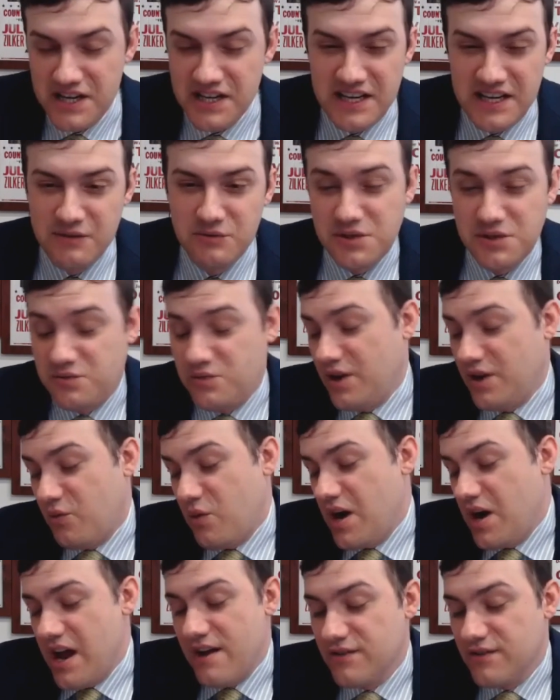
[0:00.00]
He was like,
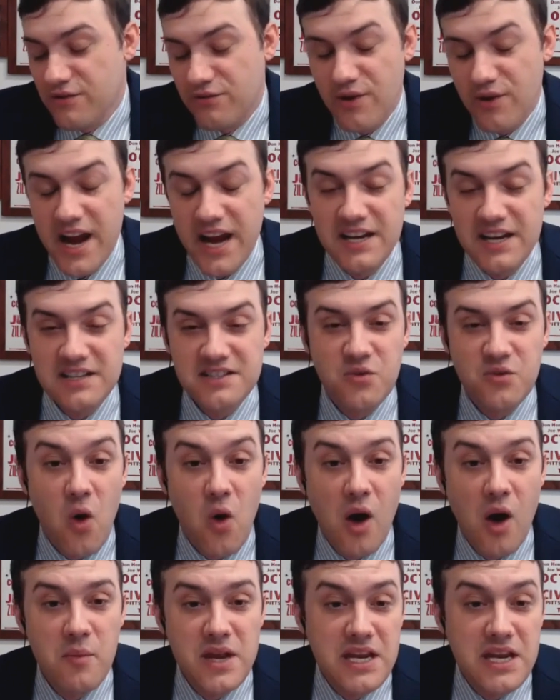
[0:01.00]
whatever, if Reagan doesn't
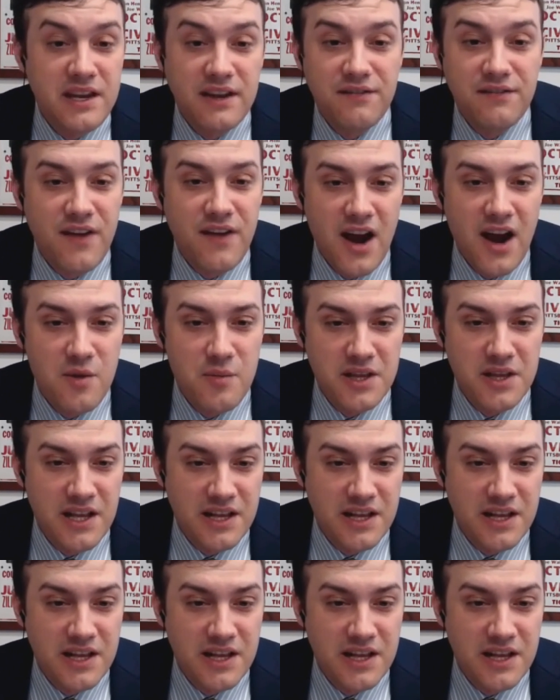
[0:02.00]
want me, he can fire me.